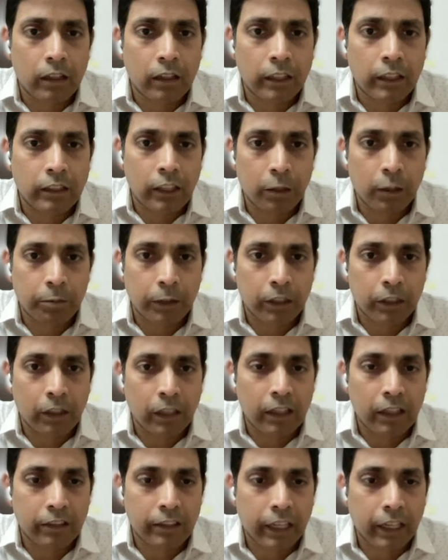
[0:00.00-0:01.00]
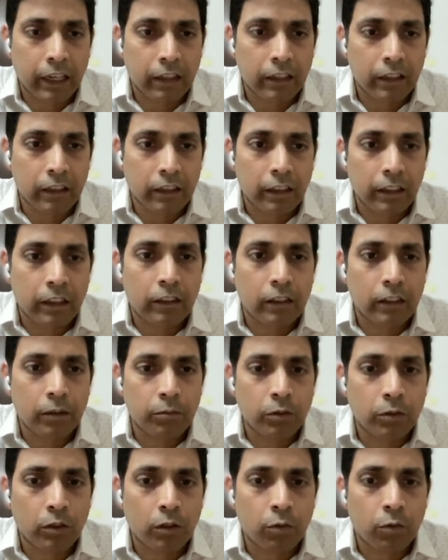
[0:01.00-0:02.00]
let's say, a particular tracker in
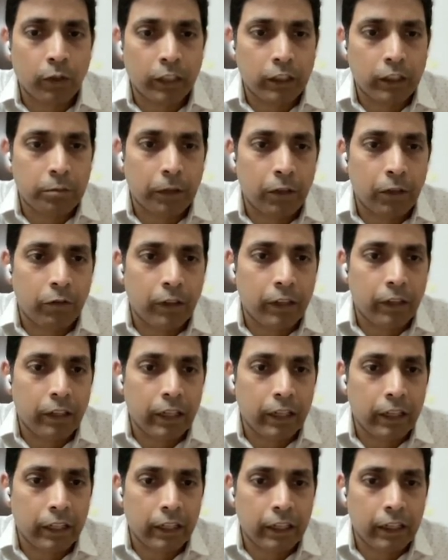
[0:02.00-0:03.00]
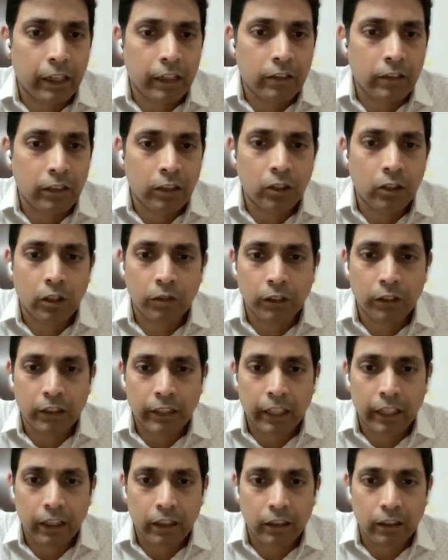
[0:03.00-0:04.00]
terms of what is my win rate against each of the
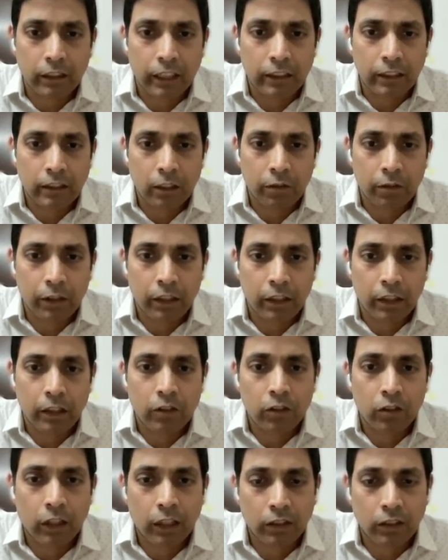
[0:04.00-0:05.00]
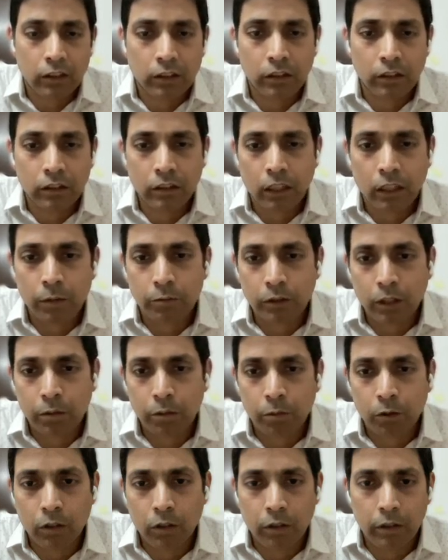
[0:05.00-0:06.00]
trackers, let's say when introductions comes
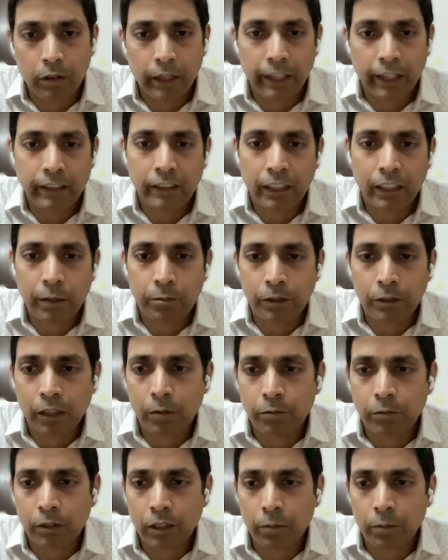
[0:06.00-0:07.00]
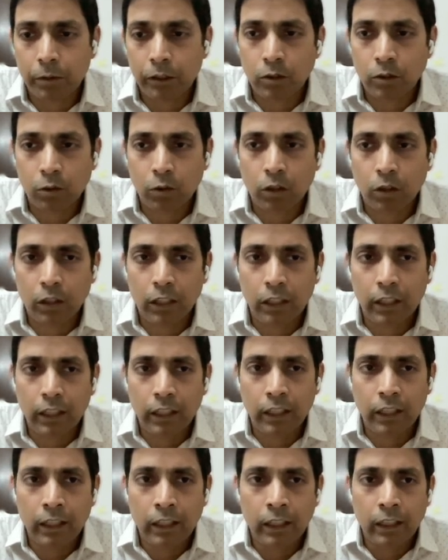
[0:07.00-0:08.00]
up or next steps comes up and so on.
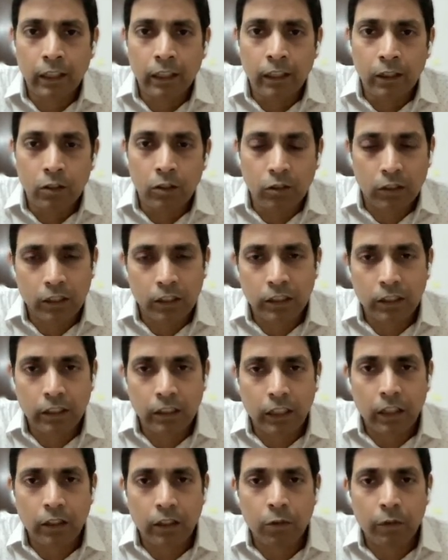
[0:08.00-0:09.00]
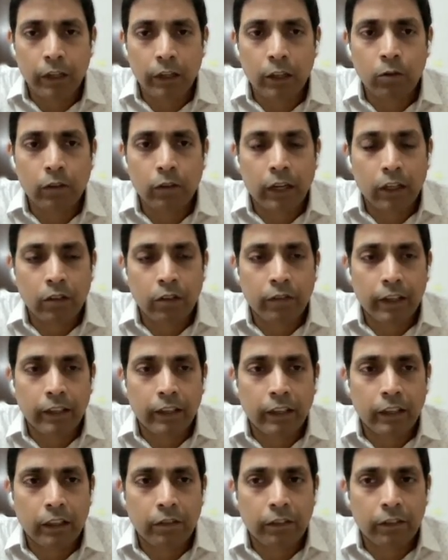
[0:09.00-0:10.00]
So this is another way to kind of
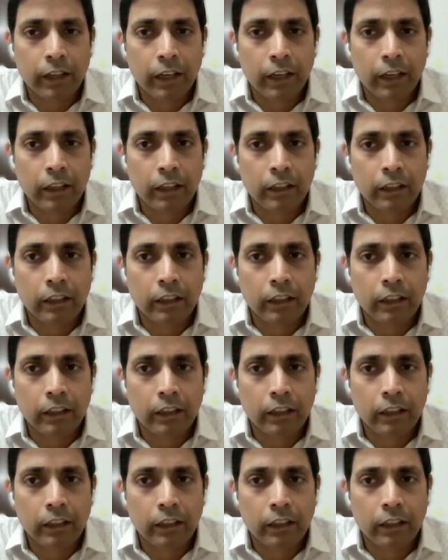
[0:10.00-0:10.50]
identify